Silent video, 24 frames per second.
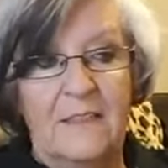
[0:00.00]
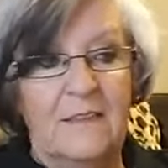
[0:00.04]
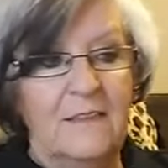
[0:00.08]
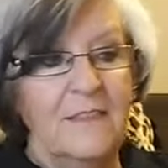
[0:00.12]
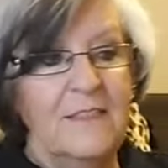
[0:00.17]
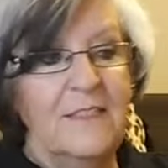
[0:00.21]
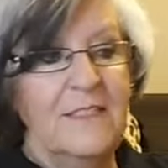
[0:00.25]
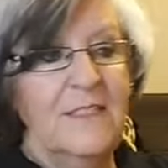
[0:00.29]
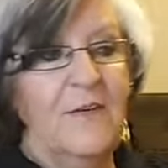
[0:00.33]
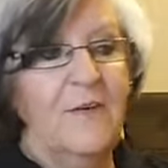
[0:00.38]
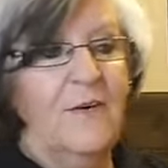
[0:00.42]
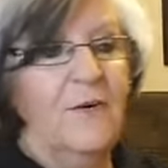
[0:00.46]

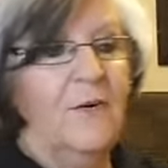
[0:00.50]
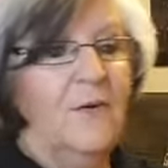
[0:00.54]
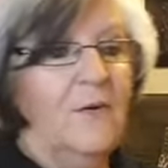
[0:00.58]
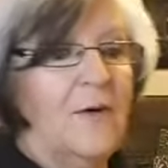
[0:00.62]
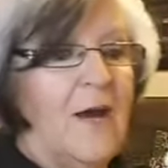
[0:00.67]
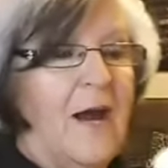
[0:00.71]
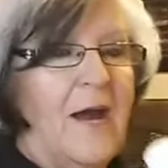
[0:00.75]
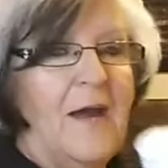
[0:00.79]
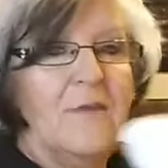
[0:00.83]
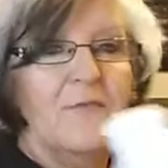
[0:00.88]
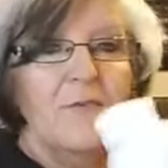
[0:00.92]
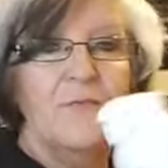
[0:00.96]
So
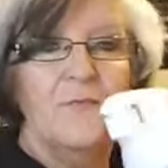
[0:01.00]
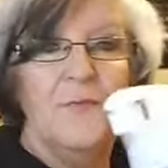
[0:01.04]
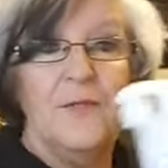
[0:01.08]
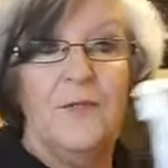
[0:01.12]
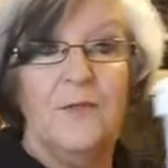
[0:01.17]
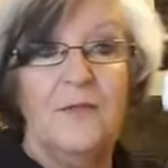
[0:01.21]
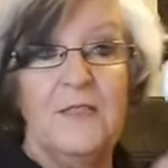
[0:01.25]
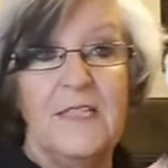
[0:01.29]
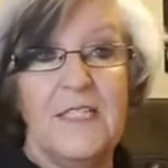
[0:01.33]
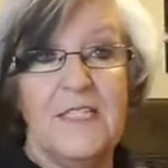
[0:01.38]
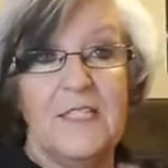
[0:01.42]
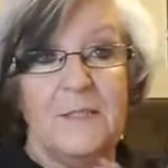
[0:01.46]
I have a
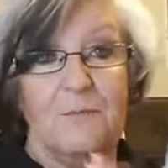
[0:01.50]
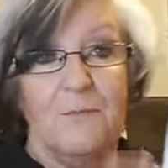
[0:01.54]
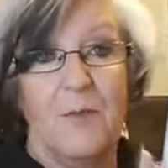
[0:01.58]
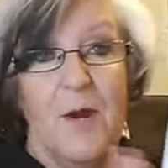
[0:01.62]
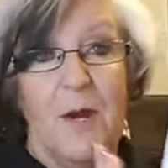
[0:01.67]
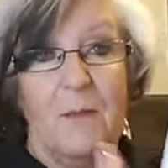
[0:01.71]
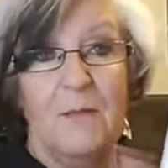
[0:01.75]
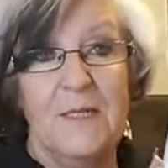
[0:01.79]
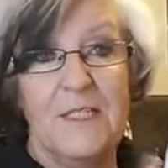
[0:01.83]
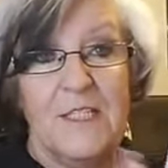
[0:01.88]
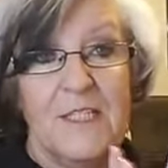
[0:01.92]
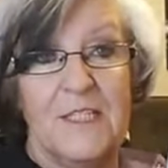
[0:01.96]
feeling this
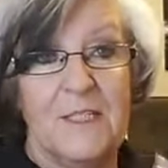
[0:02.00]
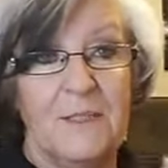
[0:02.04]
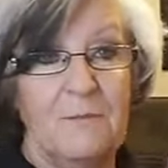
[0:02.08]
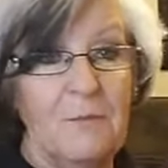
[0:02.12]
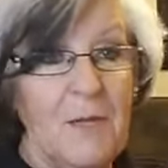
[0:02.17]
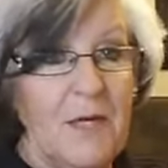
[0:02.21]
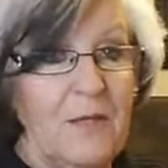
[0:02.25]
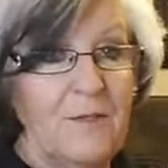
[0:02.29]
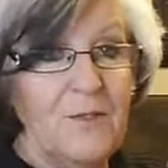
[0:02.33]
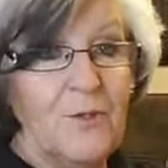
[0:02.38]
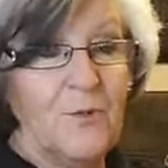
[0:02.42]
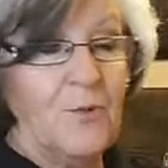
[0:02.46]
probably
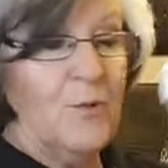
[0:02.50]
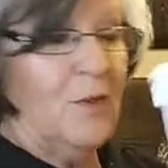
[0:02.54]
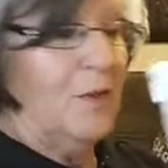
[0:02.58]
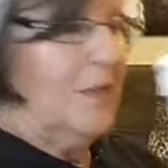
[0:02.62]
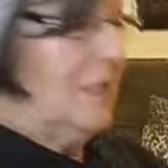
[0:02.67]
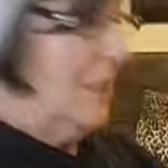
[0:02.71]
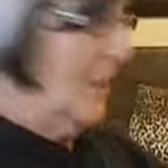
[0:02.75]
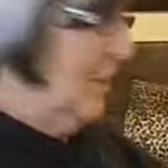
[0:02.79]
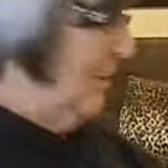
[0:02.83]
smells really